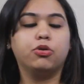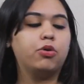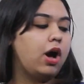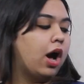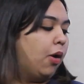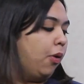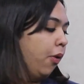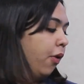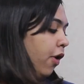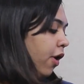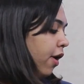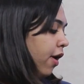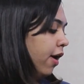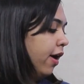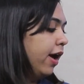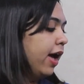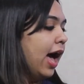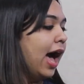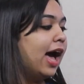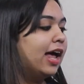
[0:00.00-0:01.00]
you how.
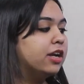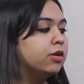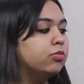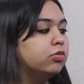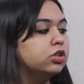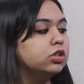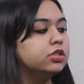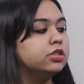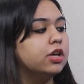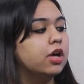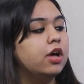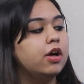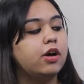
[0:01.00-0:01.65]
Animals,